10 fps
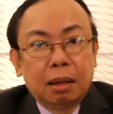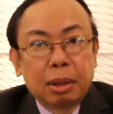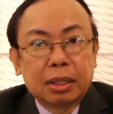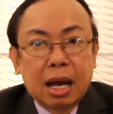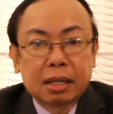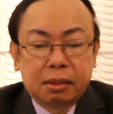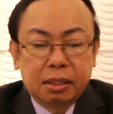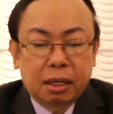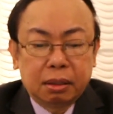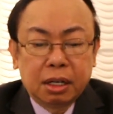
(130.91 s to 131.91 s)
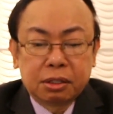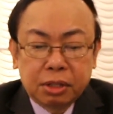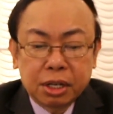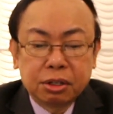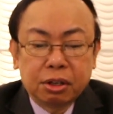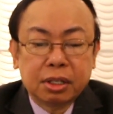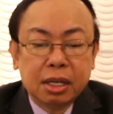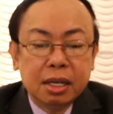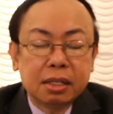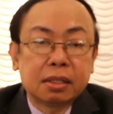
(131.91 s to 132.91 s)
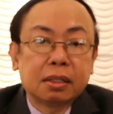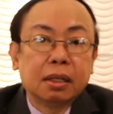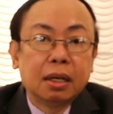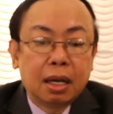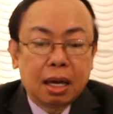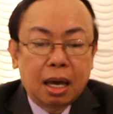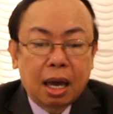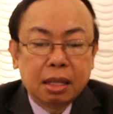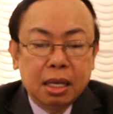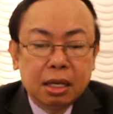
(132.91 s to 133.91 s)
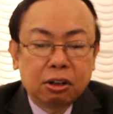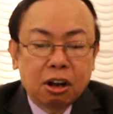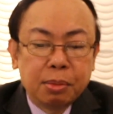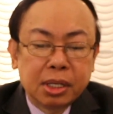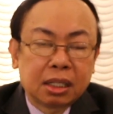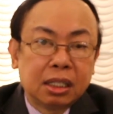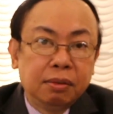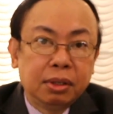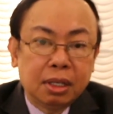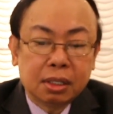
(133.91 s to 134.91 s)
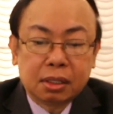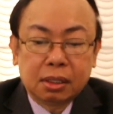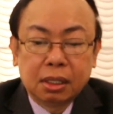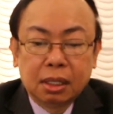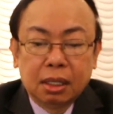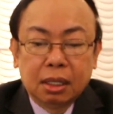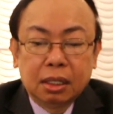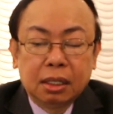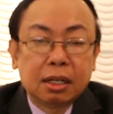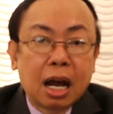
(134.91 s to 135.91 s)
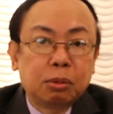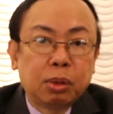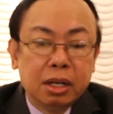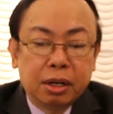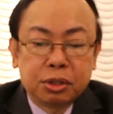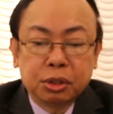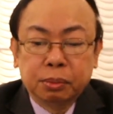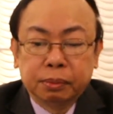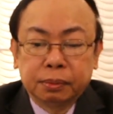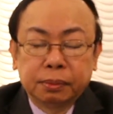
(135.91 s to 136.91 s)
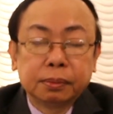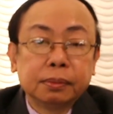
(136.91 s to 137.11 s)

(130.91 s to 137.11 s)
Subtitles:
But as these restrictions ease and the economic activities gradually resume,